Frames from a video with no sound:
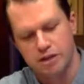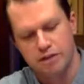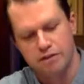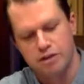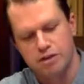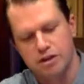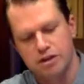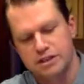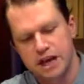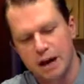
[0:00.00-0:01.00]
if you see
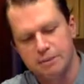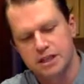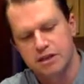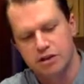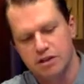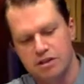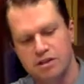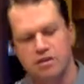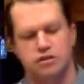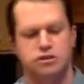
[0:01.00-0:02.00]
the top 10
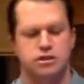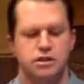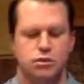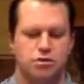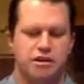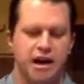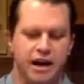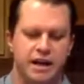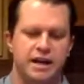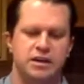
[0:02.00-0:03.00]
reasons to use
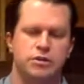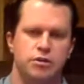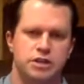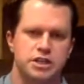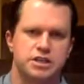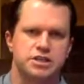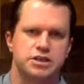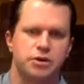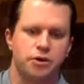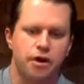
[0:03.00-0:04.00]
cayenne or
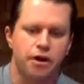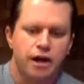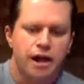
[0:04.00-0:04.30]
ginger or